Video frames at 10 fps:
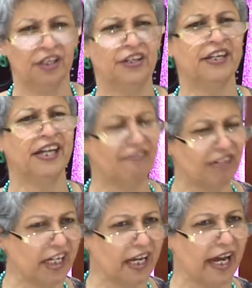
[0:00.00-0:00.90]

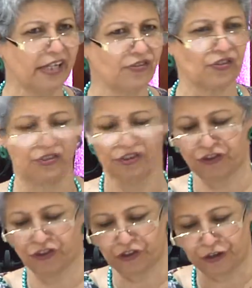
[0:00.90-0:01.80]
Nevertheless,
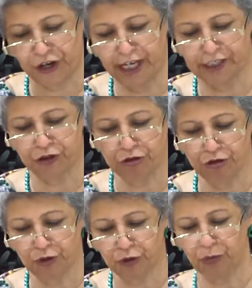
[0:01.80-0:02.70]
stay
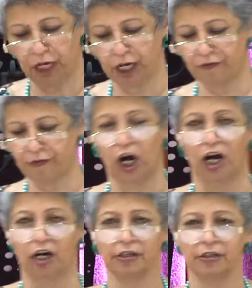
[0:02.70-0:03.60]
true to the word of
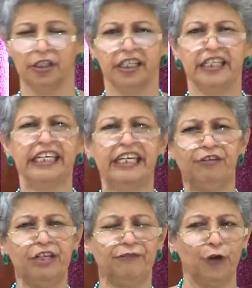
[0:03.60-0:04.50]
God,
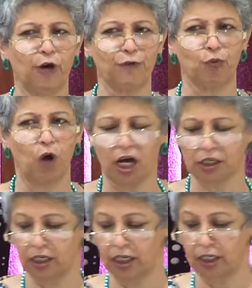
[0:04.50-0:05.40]
even if you have to
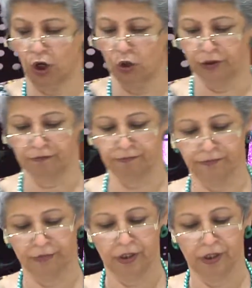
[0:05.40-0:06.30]
walk alone.
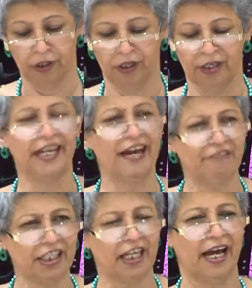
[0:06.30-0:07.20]

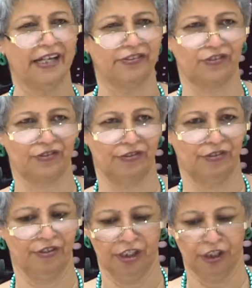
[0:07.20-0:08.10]
Nevertheless,
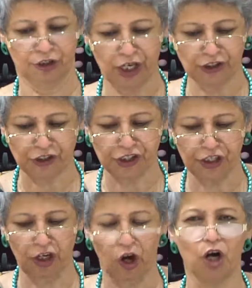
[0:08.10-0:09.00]
trust in
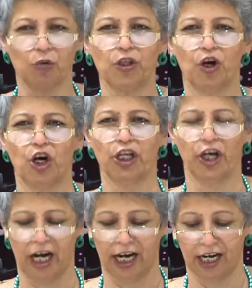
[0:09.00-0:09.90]
the Lord with all
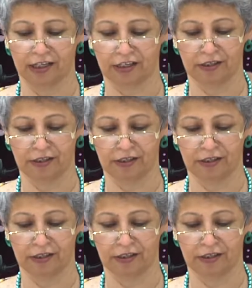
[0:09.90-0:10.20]
your heart.